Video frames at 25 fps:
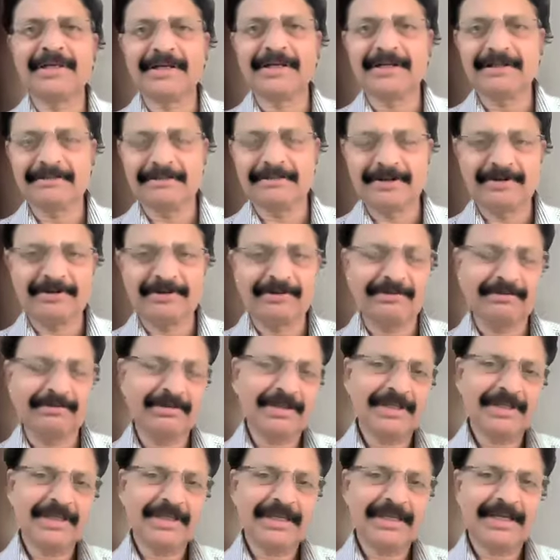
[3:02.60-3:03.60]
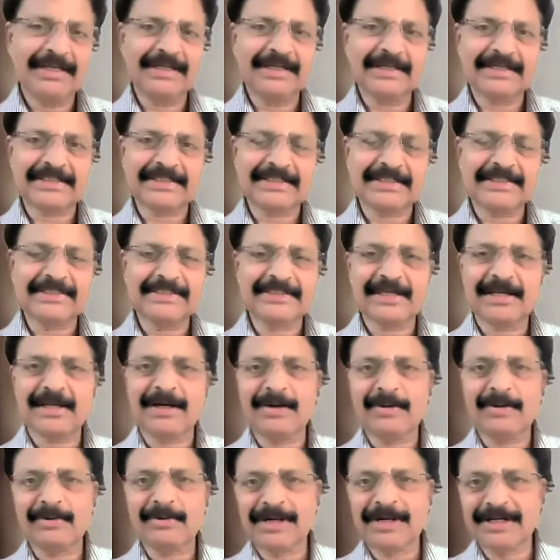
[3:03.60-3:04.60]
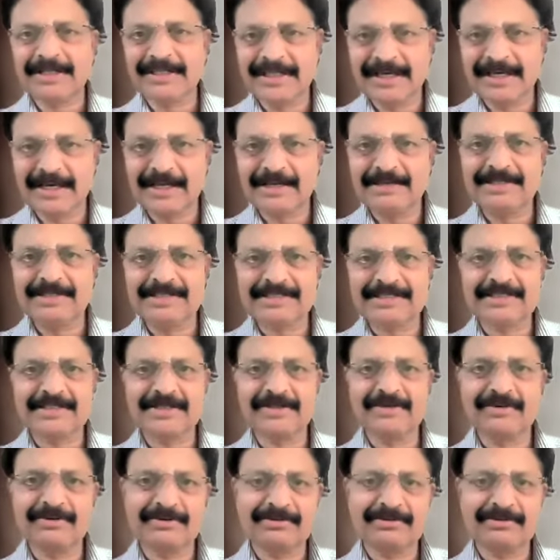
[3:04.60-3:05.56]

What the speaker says: all the intestines are out and they are just